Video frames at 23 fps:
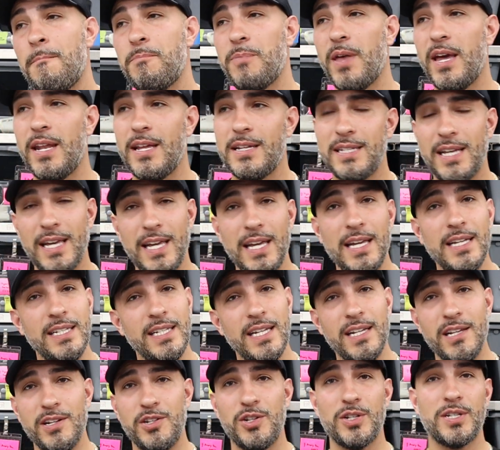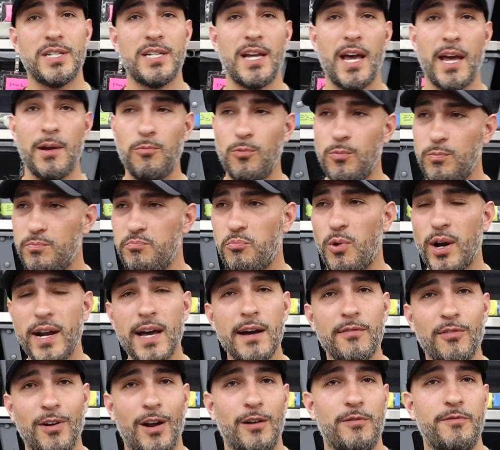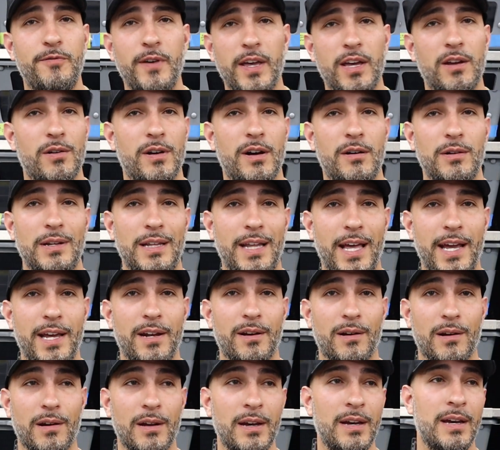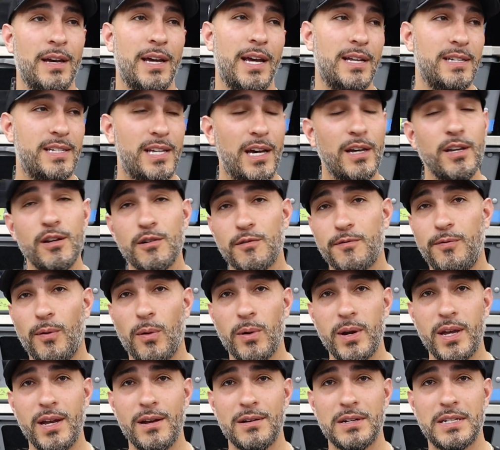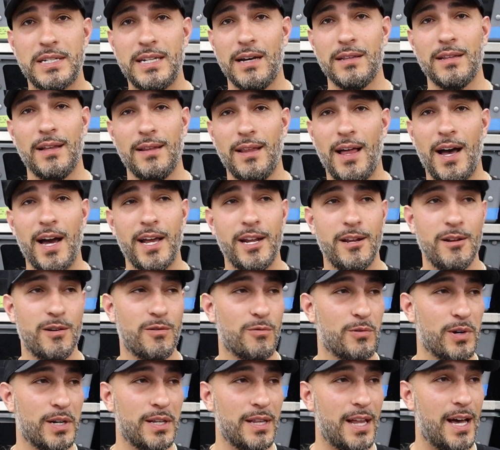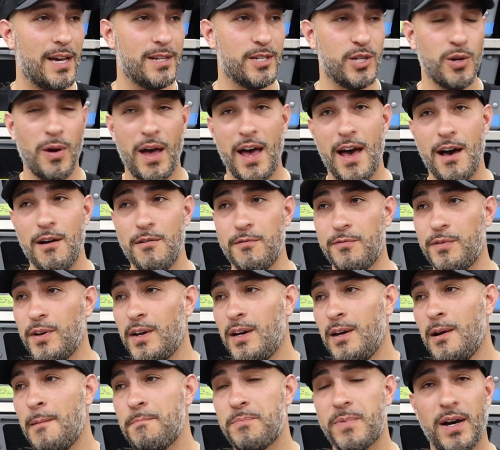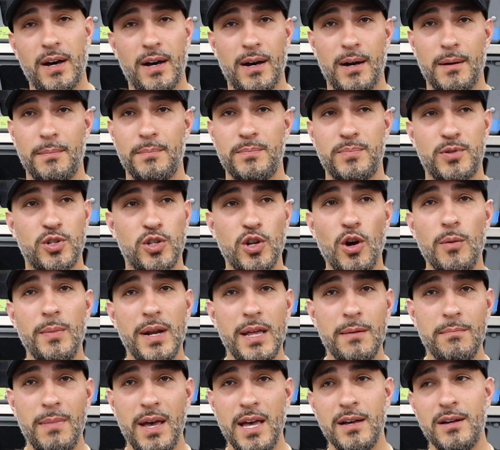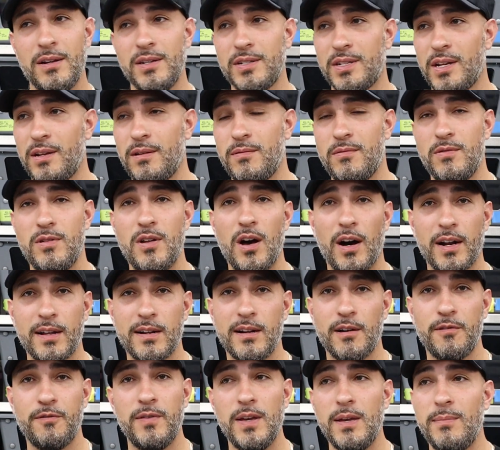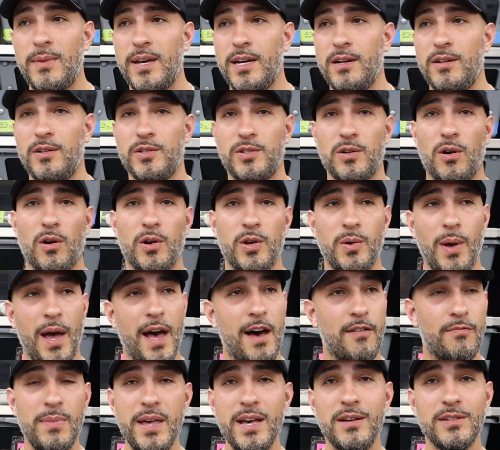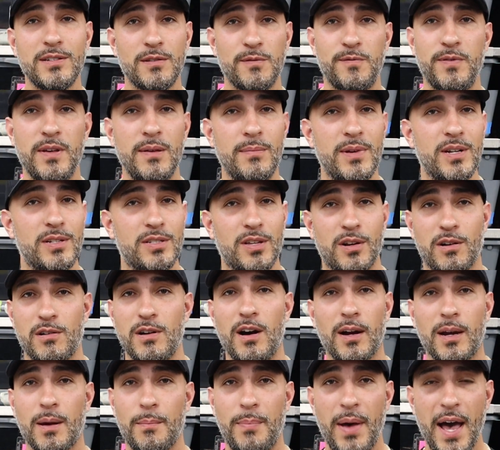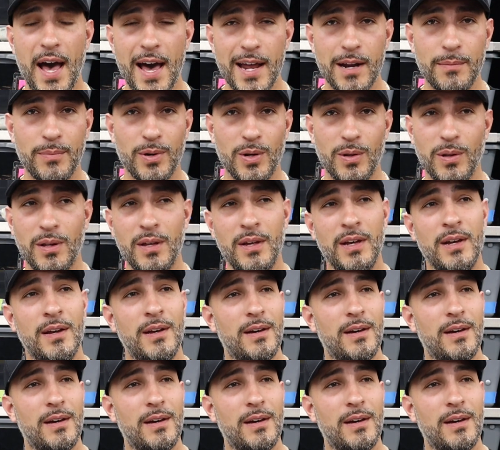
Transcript: And it's easy to just say, whatever, I'll figure it out later, until you're 4 years down the line and you realize you have so many males and not enough females, or you have males and females that are not compatible.